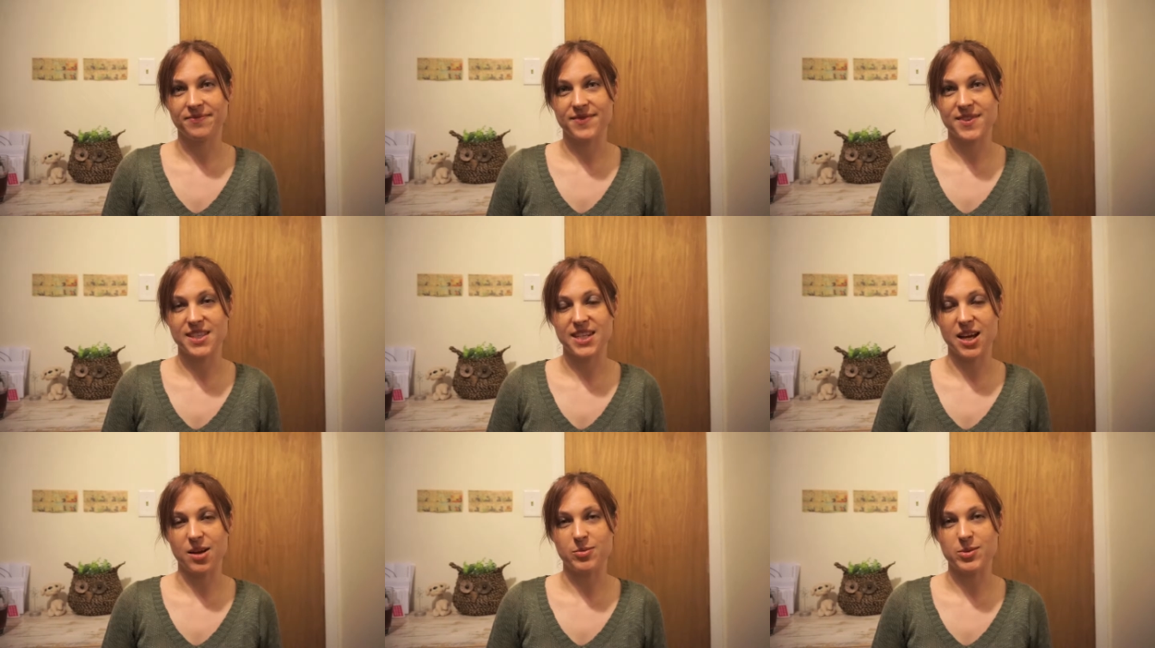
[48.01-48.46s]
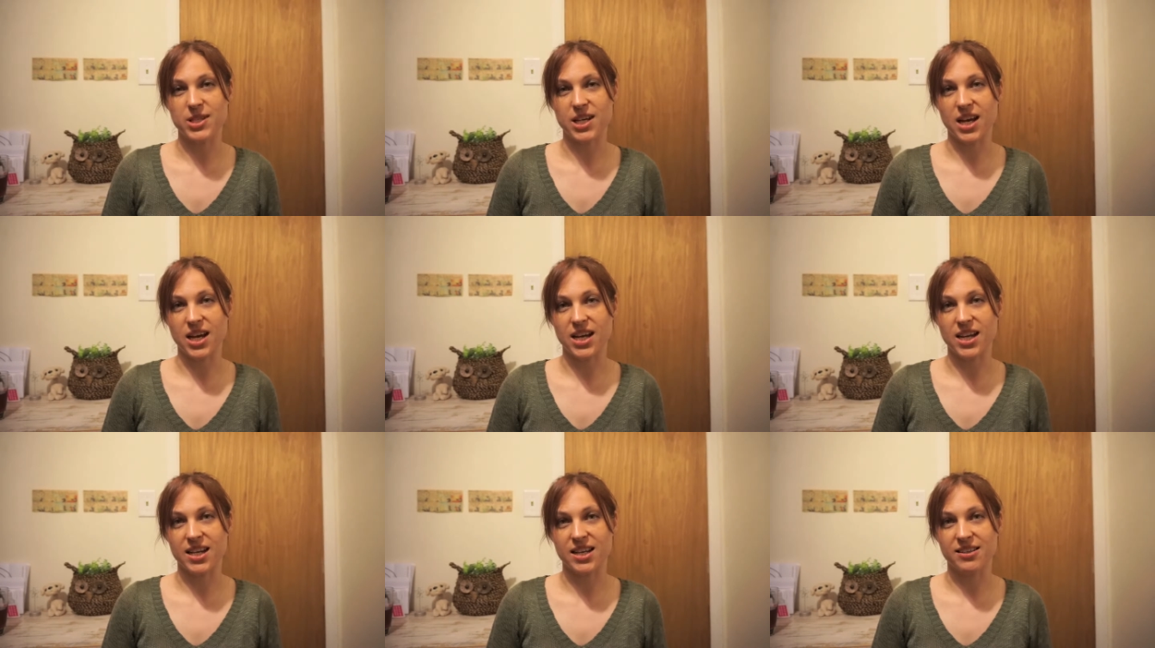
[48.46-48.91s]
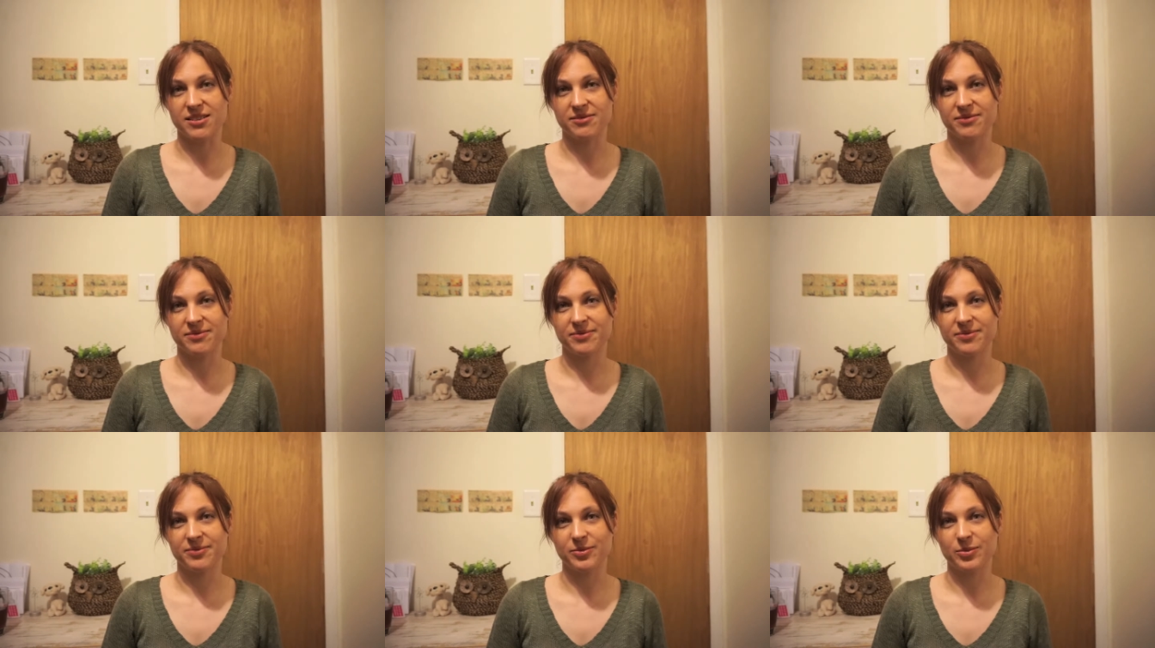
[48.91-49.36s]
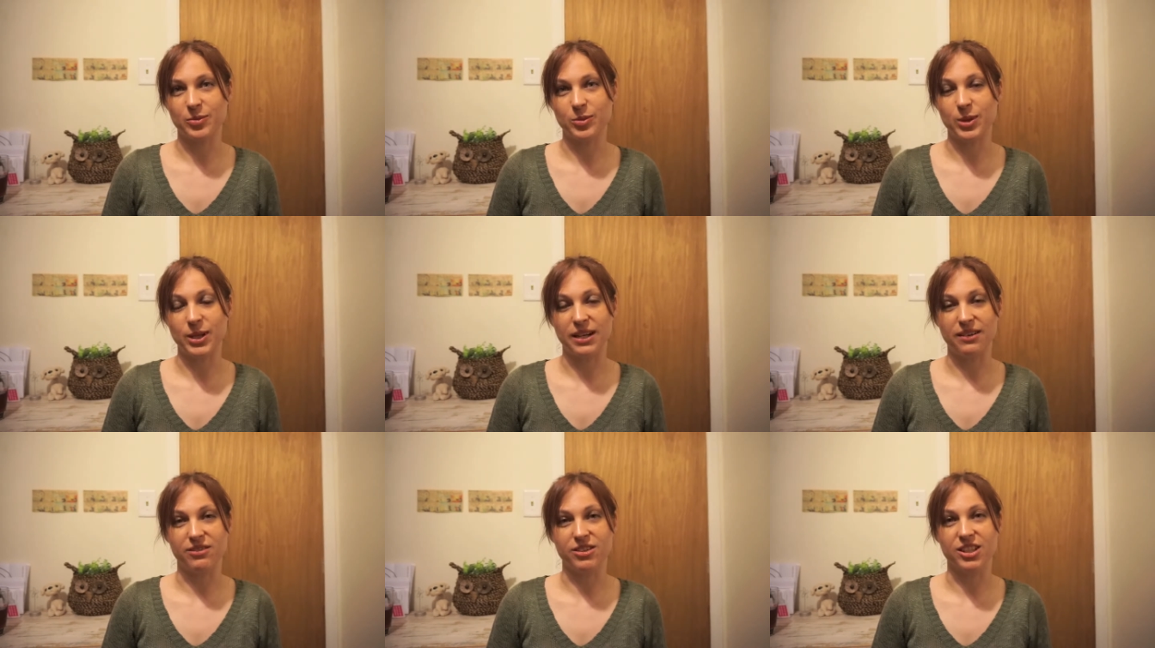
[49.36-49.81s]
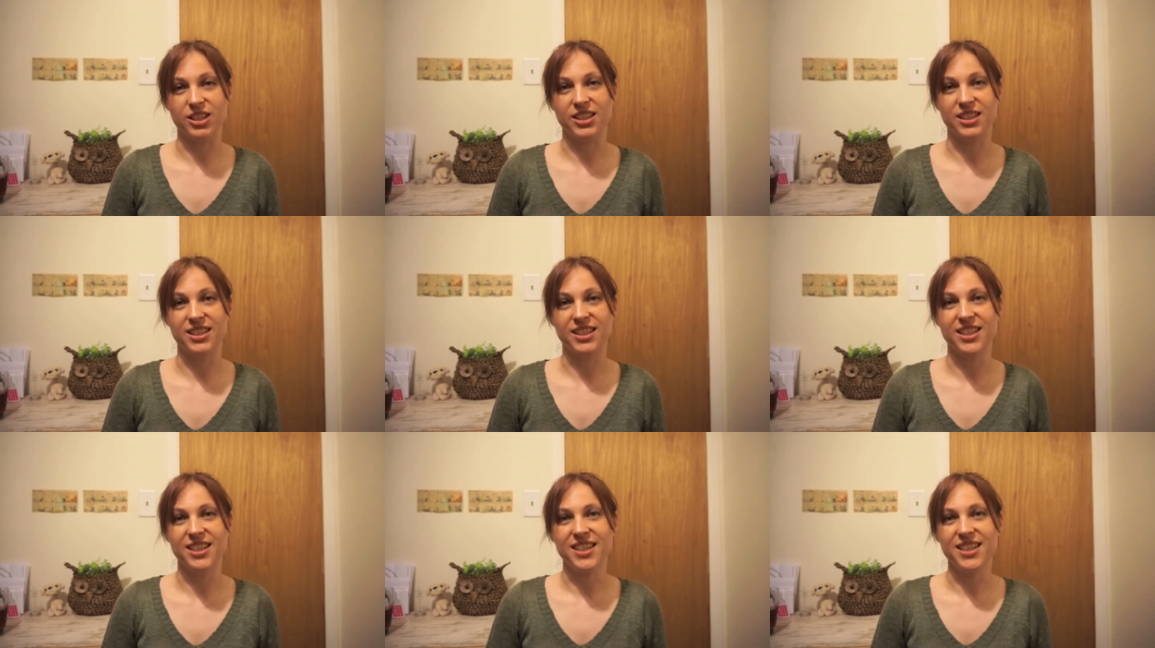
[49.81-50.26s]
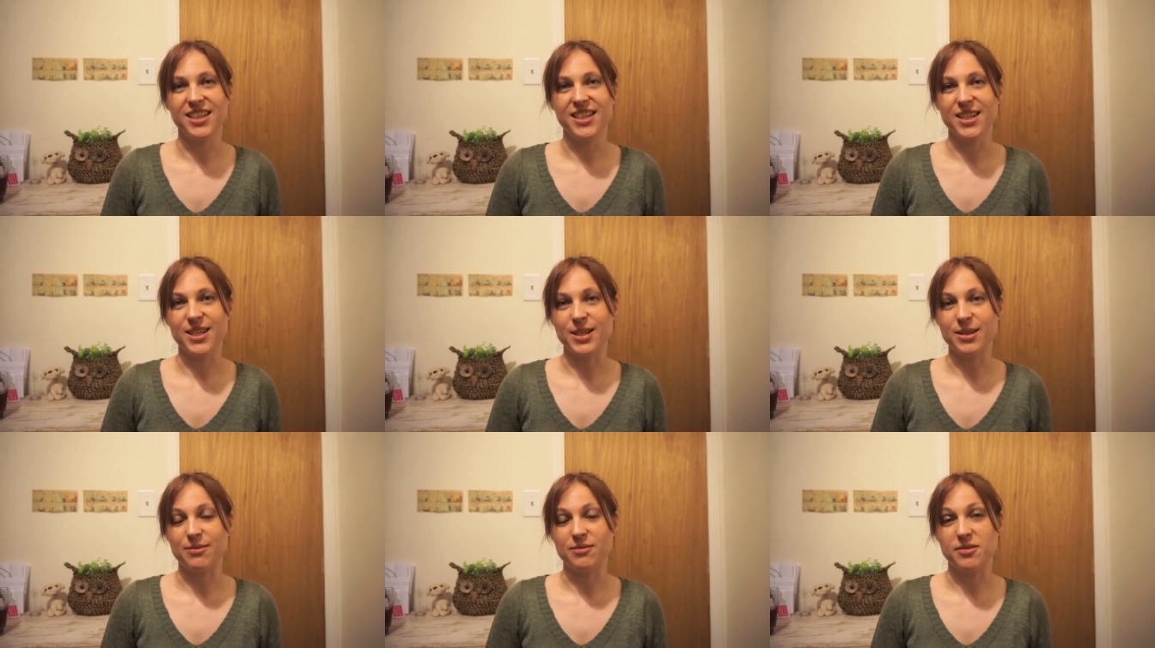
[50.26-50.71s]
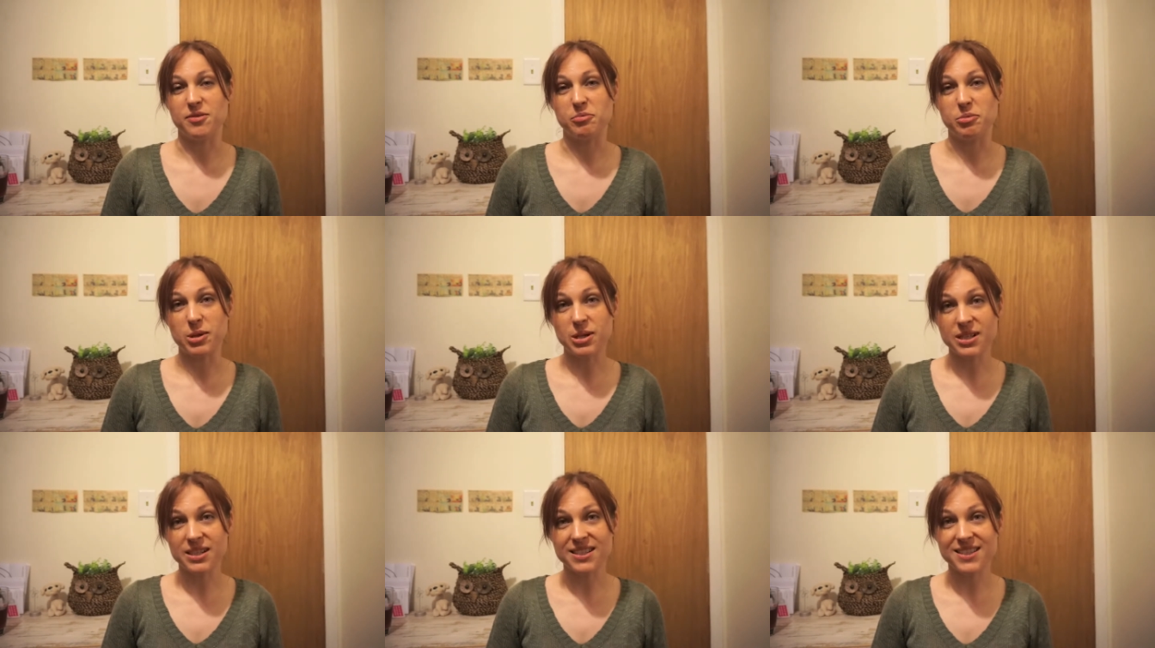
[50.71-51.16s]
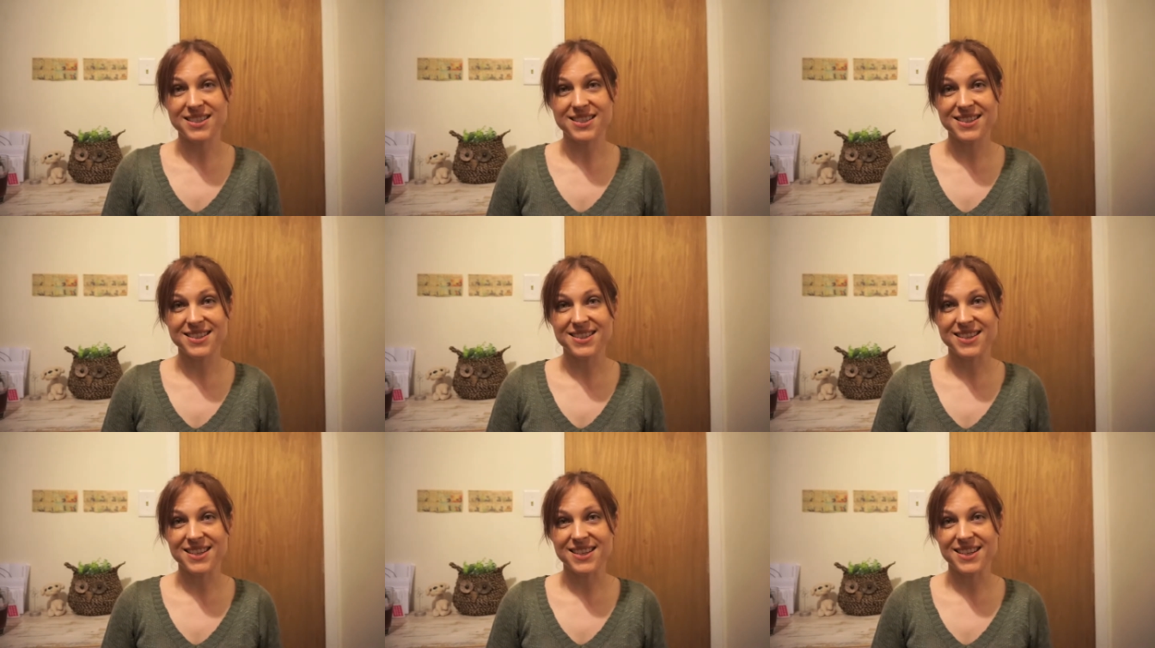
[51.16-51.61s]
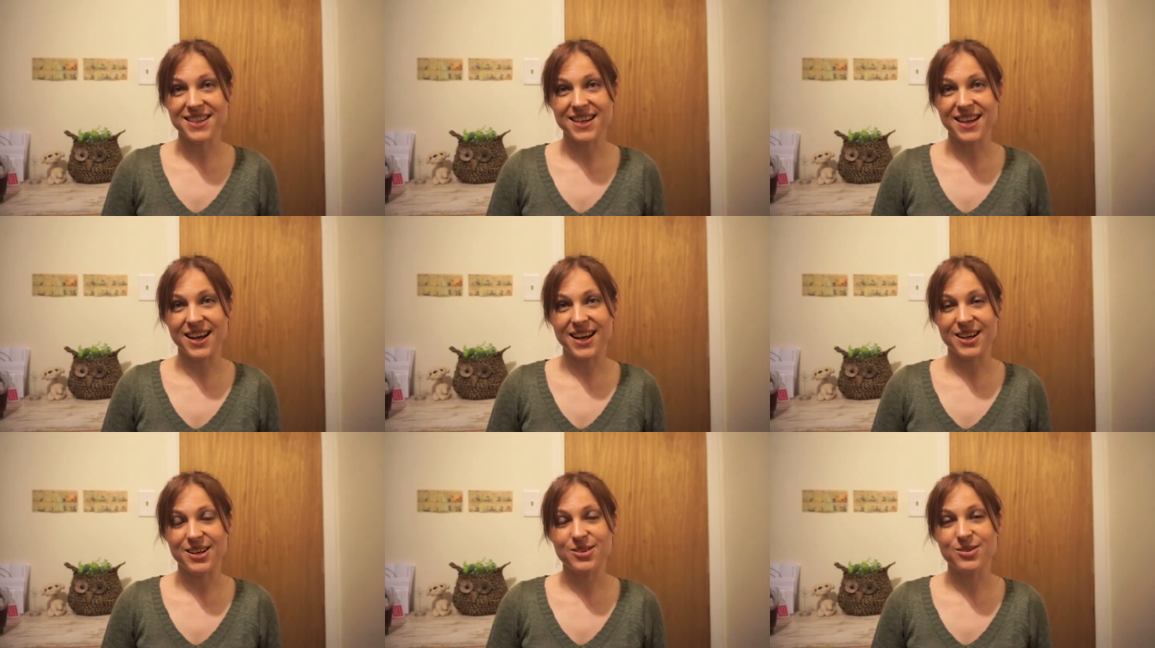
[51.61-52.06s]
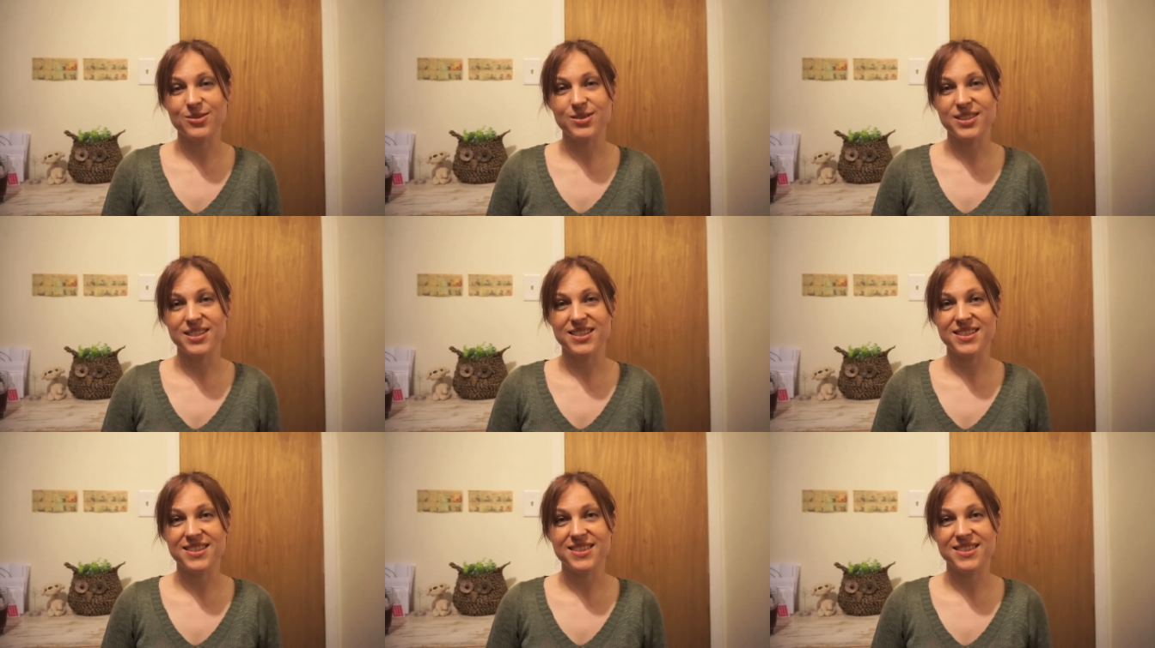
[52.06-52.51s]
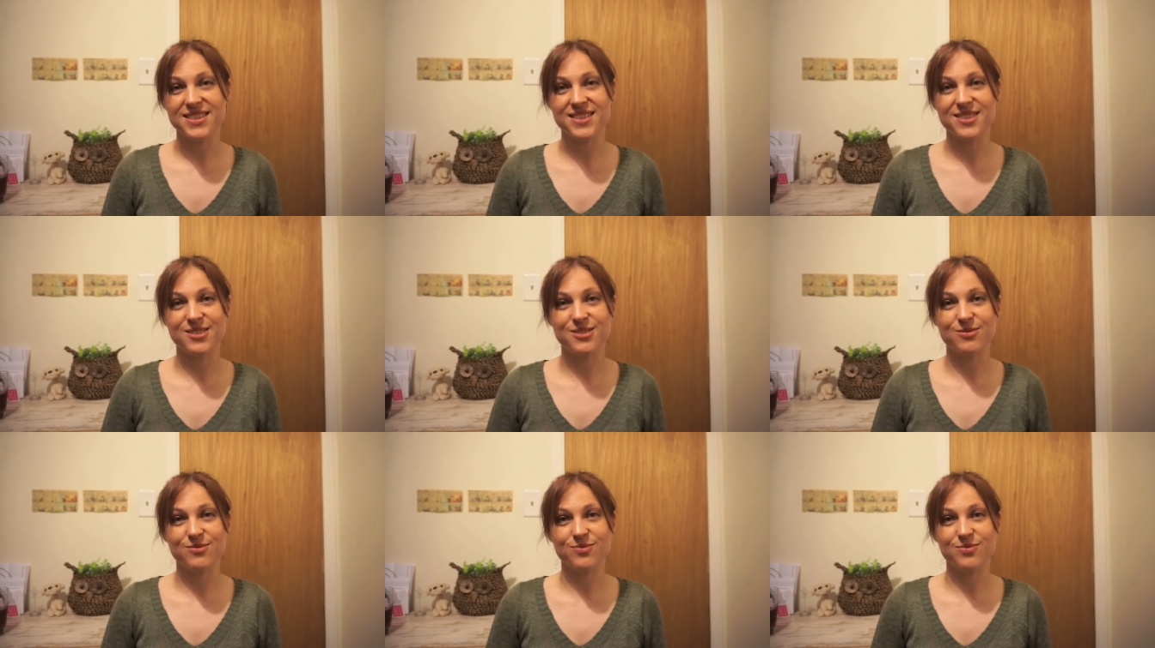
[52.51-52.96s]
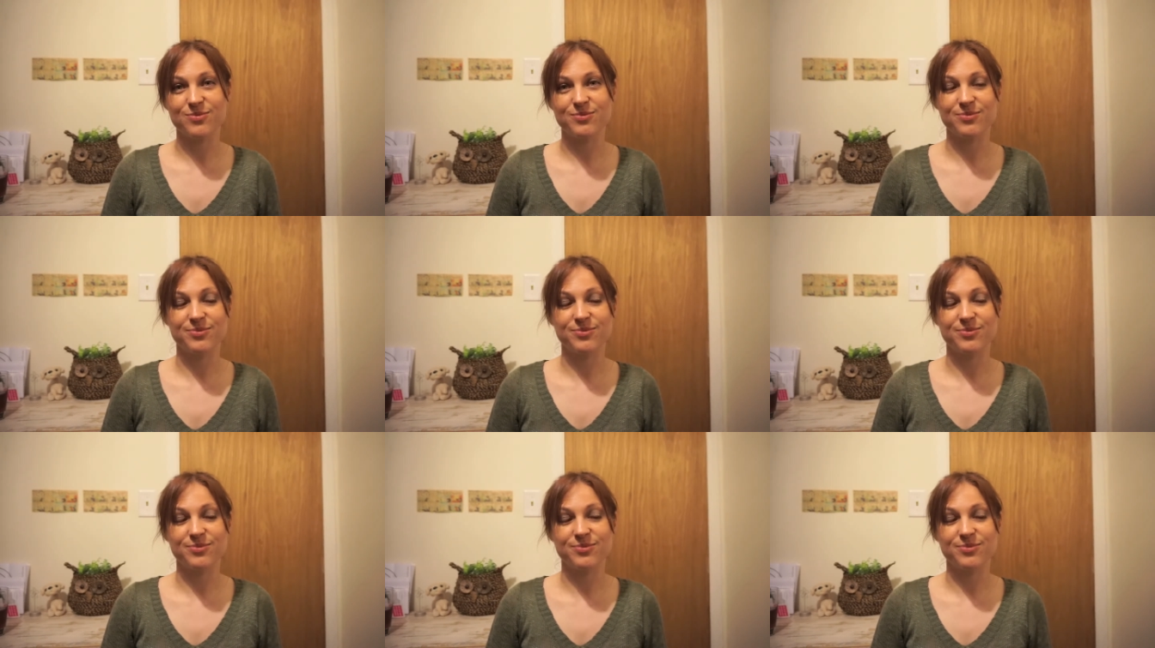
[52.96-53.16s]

synopsi, whatever, of the books that I was